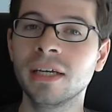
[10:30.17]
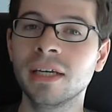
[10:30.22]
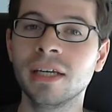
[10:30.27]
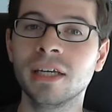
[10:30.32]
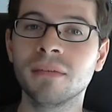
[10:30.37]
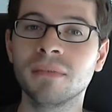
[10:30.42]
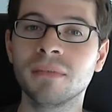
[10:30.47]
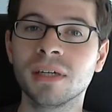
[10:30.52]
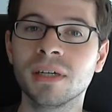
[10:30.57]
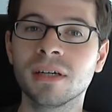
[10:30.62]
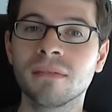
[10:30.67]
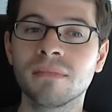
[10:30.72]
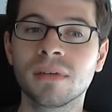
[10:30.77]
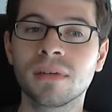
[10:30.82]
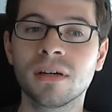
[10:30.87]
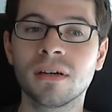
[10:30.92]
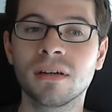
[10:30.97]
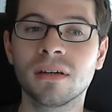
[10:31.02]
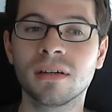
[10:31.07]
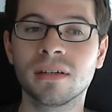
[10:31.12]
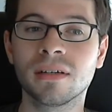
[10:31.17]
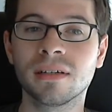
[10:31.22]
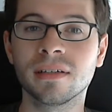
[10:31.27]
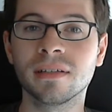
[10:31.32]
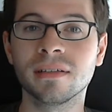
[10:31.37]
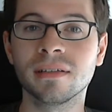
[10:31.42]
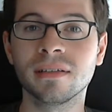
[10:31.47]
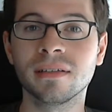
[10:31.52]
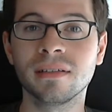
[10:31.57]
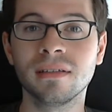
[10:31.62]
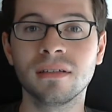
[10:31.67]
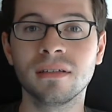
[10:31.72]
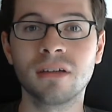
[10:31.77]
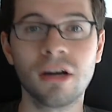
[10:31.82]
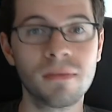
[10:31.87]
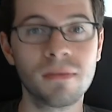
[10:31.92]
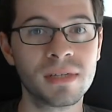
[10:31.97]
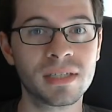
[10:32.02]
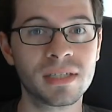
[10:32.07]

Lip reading: hit me up on the comment